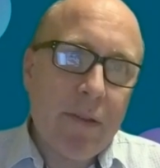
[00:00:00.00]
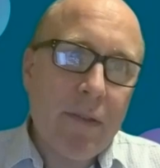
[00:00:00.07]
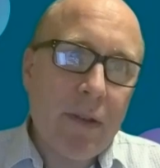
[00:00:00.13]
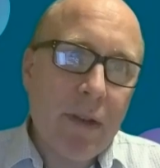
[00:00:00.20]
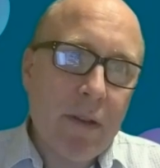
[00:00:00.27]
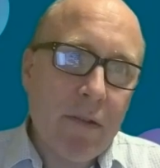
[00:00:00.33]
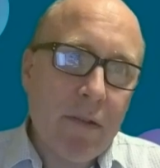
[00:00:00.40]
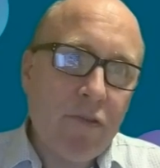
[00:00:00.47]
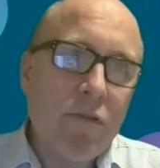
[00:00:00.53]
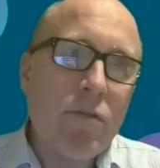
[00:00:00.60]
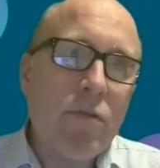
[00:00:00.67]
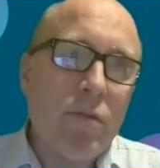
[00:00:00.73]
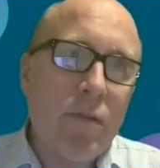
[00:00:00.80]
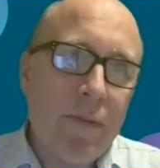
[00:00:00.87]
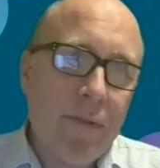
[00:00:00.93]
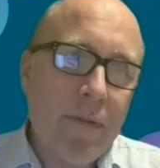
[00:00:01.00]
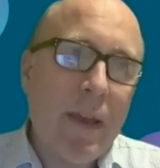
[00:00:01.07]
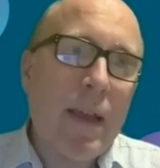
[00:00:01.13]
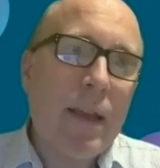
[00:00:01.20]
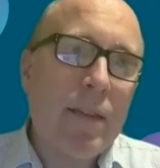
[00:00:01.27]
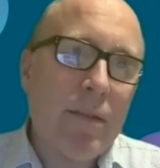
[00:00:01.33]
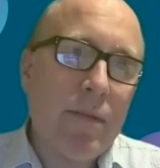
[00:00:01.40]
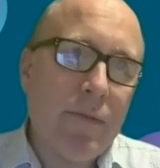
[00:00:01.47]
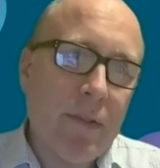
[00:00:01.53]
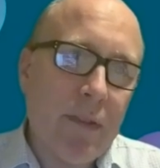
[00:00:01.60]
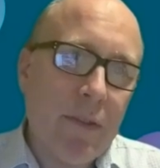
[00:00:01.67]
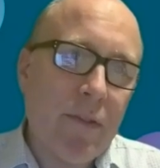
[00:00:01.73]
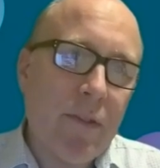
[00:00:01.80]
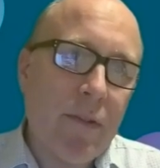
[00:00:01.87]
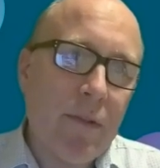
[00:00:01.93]
psychological effects of
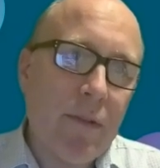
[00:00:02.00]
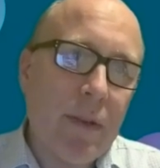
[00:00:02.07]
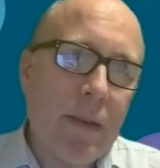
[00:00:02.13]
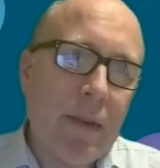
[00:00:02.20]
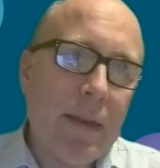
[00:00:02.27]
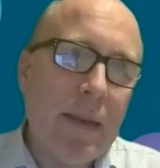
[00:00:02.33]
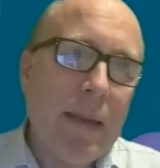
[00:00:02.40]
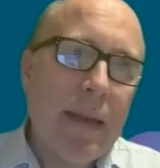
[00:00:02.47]
dystonia.